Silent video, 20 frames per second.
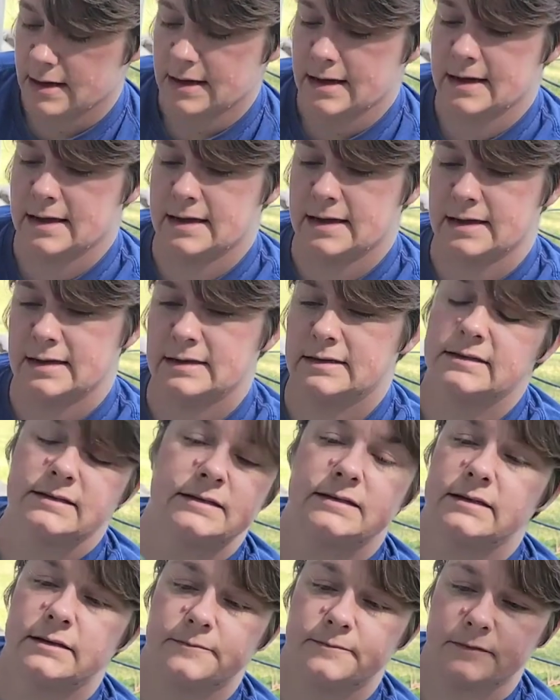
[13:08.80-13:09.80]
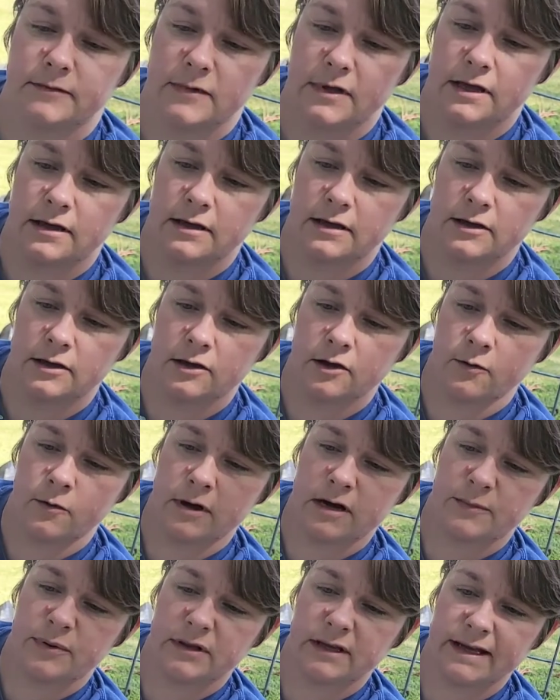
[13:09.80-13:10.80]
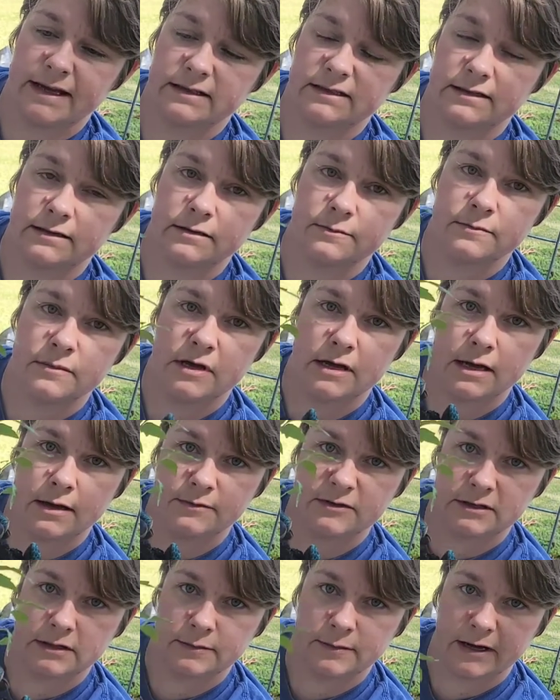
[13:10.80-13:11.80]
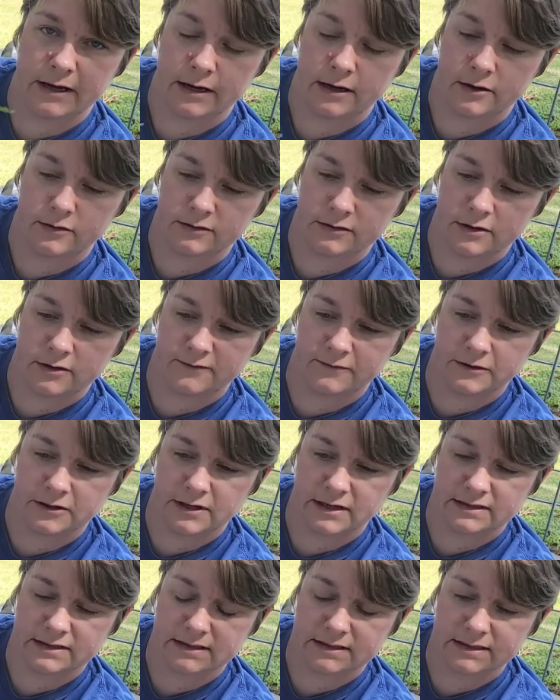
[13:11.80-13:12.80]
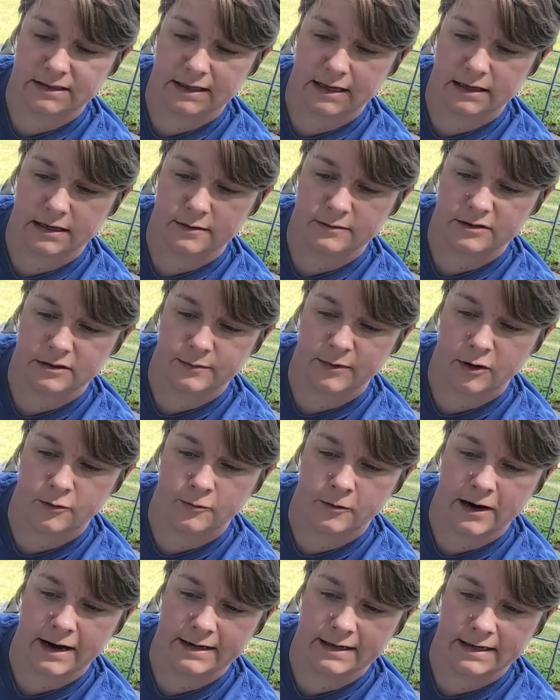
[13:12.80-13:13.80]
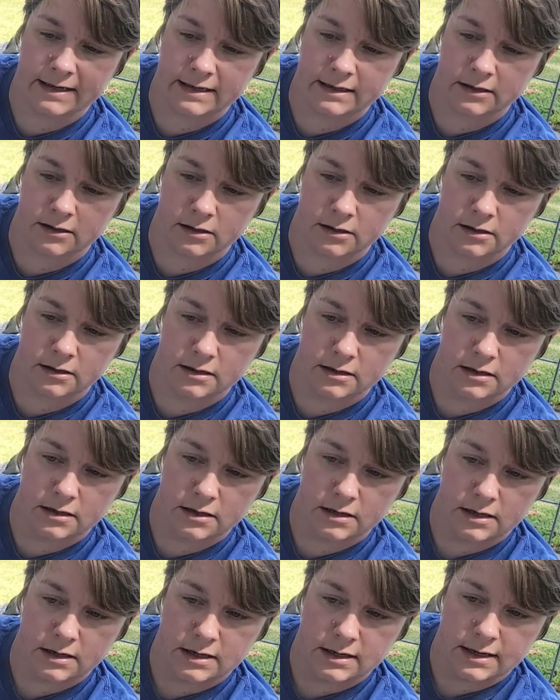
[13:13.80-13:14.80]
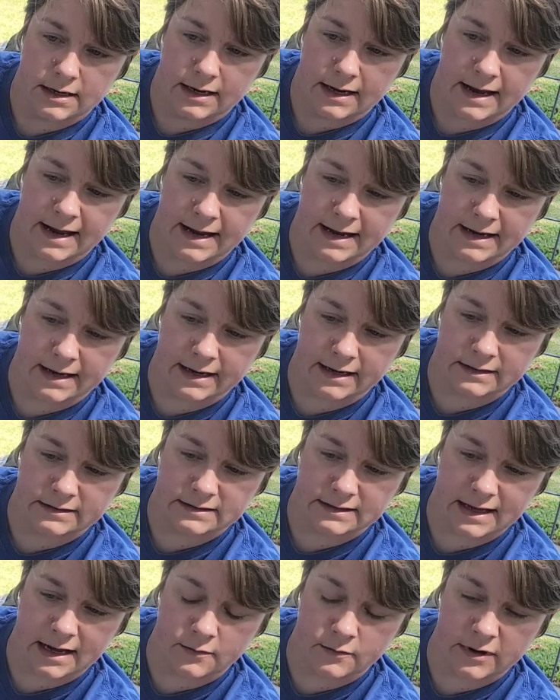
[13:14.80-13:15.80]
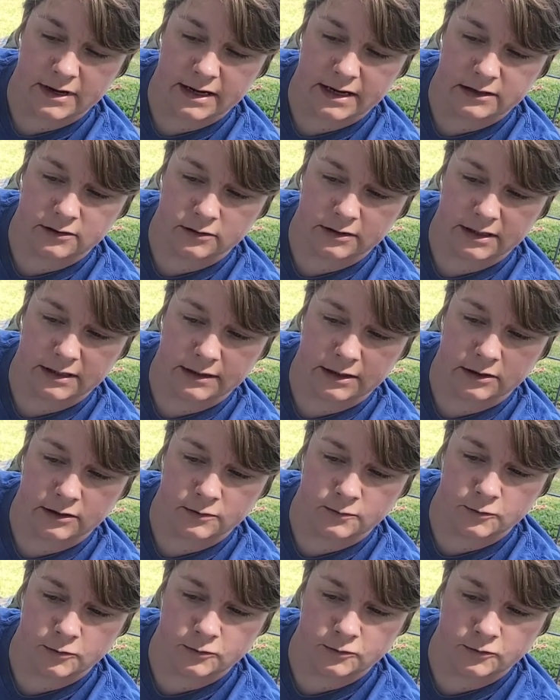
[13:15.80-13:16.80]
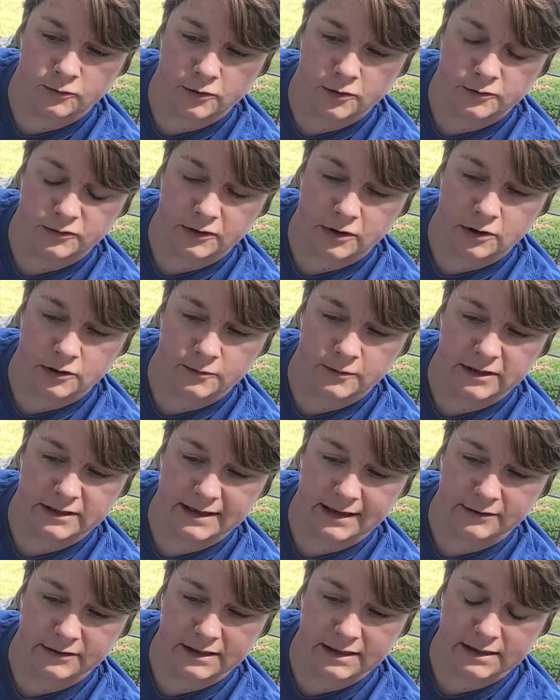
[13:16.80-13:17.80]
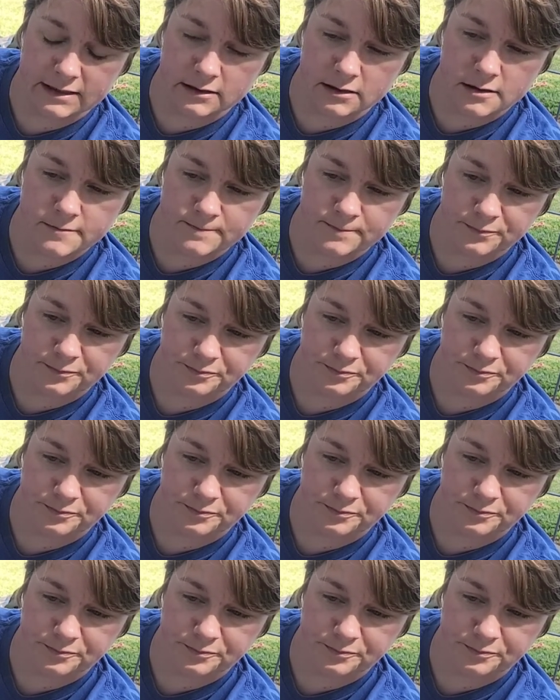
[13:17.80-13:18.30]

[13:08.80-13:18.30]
is you'll want to plant them up to about, hopefully you guys can see that, up to about right here. And that way you'll get good root growth all the way down here.